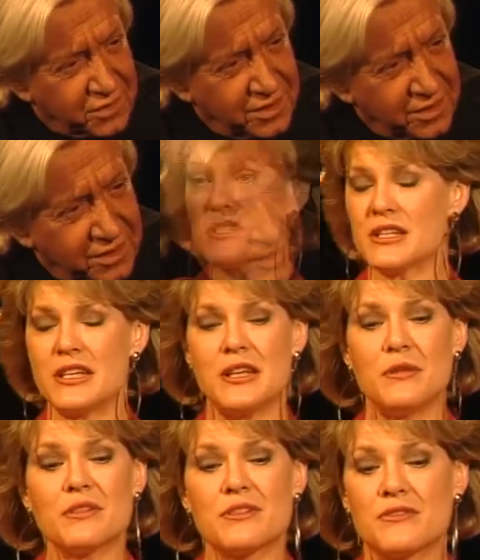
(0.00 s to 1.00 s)
He
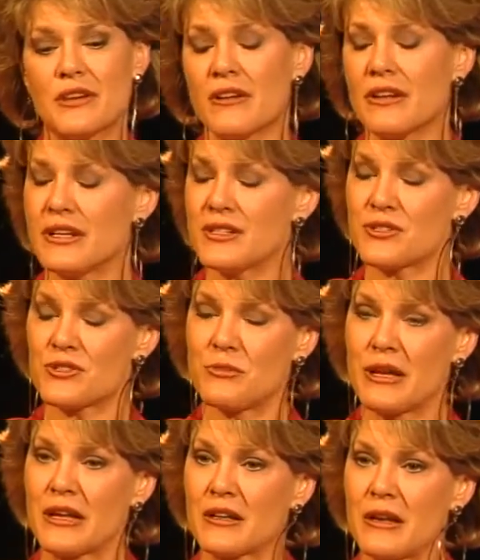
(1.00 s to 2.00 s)
was very
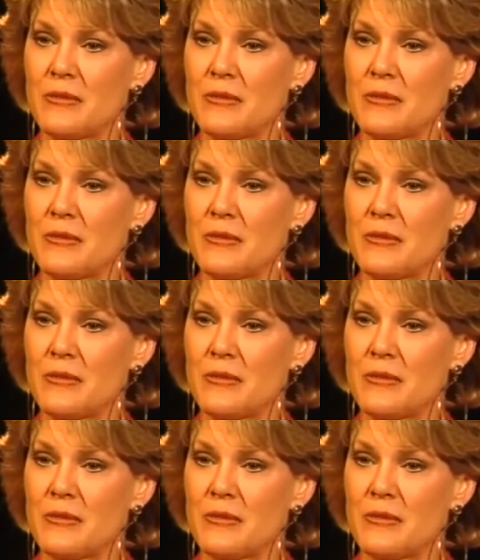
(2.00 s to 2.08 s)
instrumental.